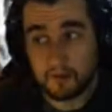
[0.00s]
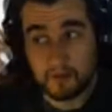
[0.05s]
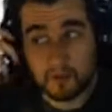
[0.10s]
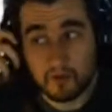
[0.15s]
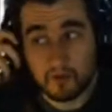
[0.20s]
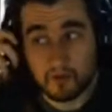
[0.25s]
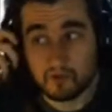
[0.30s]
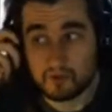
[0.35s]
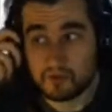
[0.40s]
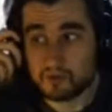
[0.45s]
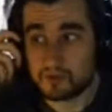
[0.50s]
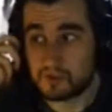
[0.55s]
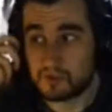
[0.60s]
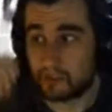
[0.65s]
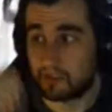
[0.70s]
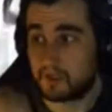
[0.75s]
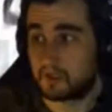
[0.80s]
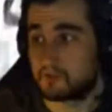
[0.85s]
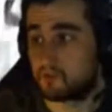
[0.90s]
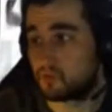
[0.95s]
goes
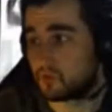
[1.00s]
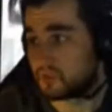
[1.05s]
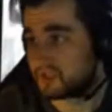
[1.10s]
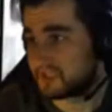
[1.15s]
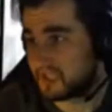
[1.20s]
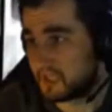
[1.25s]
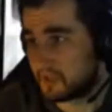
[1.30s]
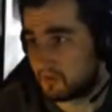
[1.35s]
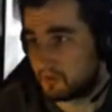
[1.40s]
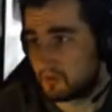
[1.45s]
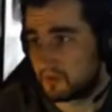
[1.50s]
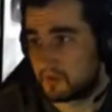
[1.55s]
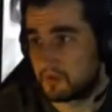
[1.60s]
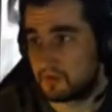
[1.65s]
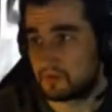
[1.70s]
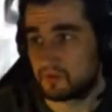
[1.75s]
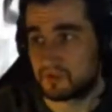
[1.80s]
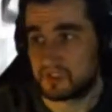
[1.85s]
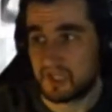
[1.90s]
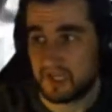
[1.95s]
to a tower,
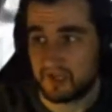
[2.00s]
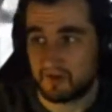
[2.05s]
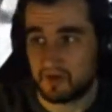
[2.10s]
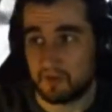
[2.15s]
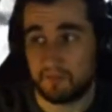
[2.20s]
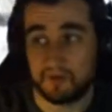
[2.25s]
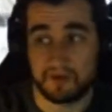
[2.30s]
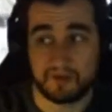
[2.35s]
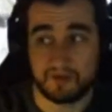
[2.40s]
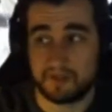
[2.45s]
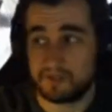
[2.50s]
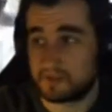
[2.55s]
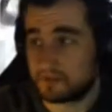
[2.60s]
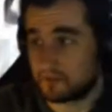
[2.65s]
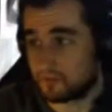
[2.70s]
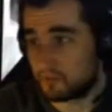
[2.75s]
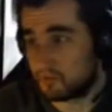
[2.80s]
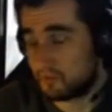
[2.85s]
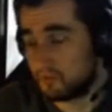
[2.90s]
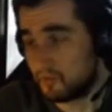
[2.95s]
to skyscraper, and needs
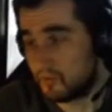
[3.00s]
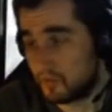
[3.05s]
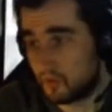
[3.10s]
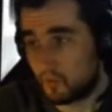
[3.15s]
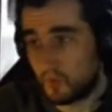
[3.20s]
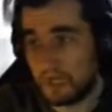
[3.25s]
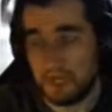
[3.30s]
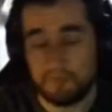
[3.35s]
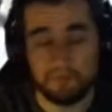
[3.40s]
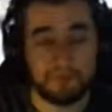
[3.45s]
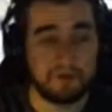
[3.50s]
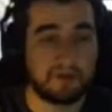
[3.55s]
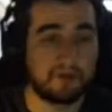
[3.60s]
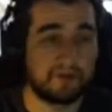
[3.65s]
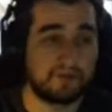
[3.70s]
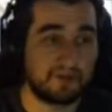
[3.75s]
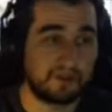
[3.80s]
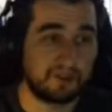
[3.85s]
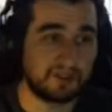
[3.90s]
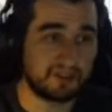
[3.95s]
to go up.
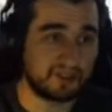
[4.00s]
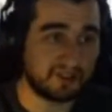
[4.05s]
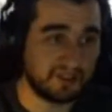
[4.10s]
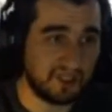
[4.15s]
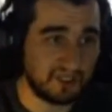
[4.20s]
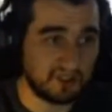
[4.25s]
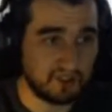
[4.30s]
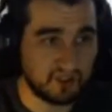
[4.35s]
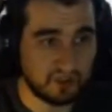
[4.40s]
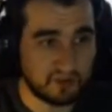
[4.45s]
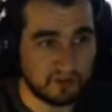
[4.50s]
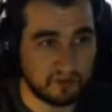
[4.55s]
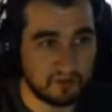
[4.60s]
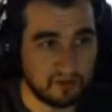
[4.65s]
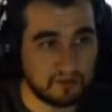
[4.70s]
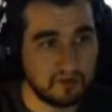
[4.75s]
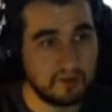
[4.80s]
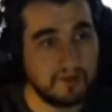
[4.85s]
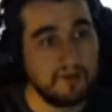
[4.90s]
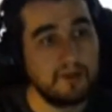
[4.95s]
There is a
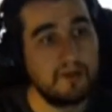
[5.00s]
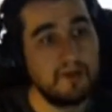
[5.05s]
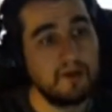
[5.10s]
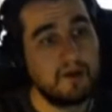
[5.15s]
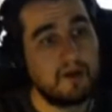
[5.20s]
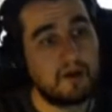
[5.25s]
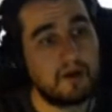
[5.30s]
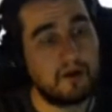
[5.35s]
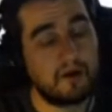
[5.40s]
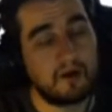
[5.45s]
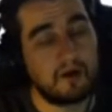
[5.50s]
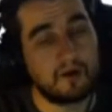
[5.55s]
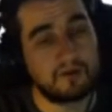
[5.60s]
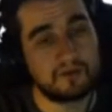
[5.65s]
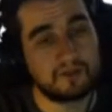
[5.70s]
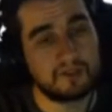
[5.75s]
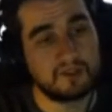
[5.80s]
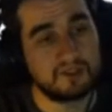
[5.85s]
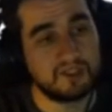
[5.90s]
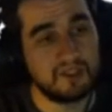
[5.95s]
section on
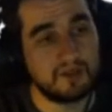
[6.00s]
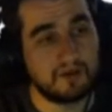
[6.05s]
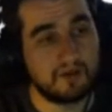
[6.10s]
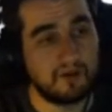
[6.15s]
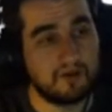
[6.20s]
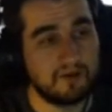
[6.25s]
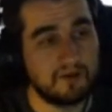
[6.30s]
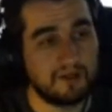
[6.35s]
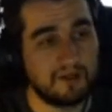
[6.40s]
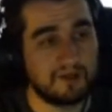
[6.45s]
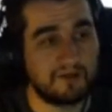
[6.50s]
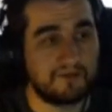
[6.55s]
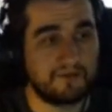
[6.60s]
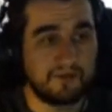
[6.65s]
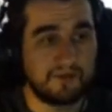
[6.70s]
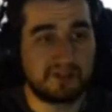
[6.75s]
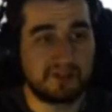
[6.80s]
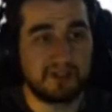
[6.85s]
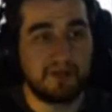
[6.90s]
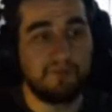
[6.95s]
the interior, and
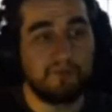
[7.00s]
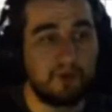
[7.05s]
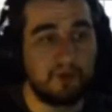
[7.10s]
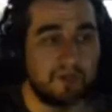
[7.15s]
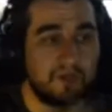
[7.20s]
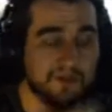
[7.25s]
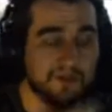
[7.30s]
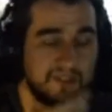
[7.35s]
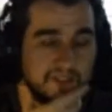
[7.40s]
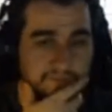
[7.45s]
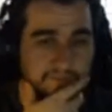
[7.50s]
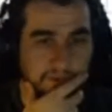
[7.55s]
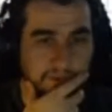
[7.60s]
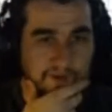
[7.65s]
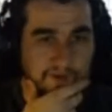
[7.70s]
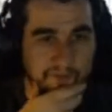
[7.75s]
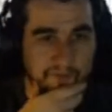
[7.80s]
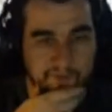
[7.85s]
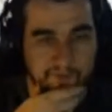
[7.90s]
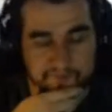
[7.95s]
for example, at this
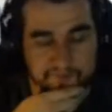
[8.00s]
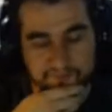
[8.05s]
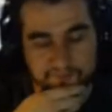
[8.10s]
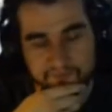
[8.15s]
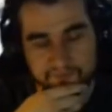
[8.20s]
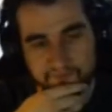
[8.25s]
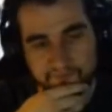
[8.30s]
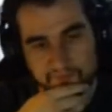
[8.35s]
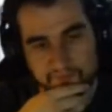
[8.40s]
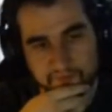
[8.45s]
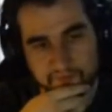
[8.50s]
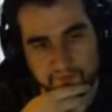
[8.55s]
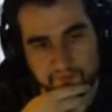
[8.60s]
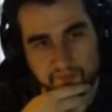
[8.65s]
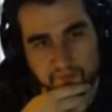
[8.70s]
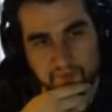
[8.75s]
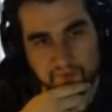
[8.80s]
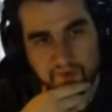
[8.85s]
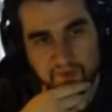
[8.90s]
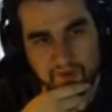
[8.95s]
point,
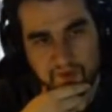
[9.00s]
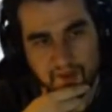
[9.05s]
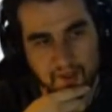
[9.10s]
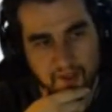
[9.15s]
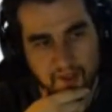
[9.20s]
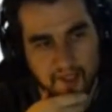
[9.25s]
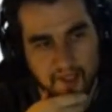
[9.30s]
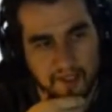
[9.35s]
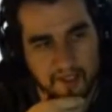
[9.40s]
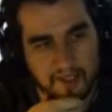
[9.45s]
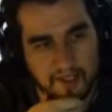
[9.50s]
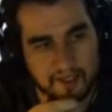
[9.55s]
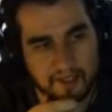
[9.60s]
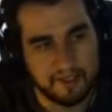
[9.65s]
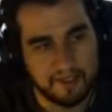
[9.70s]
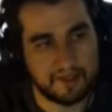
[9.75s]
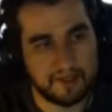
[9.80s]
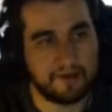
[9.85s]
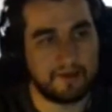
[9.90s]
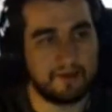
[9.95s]

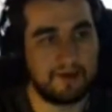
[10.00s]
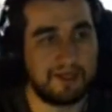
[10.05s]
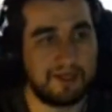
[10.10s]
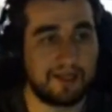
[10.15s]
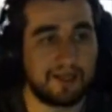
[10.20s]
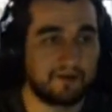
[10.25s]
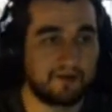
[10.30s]
like,